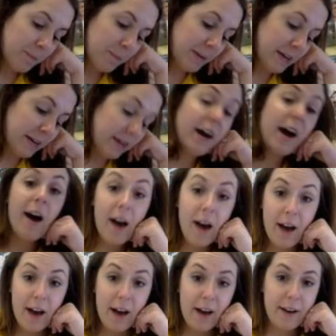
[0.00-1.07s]

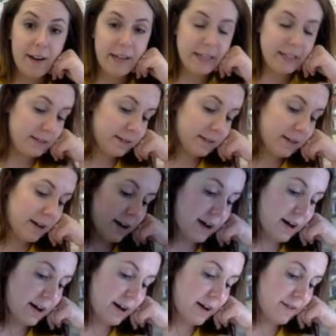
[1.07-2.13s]
Because
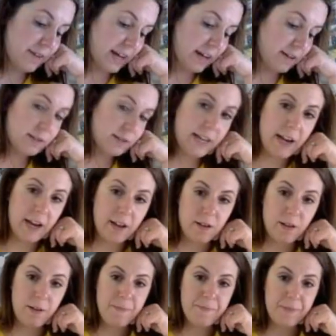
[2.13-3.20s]
of angle, side,
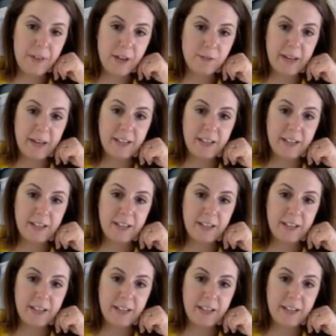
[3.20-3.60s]
angle. That was my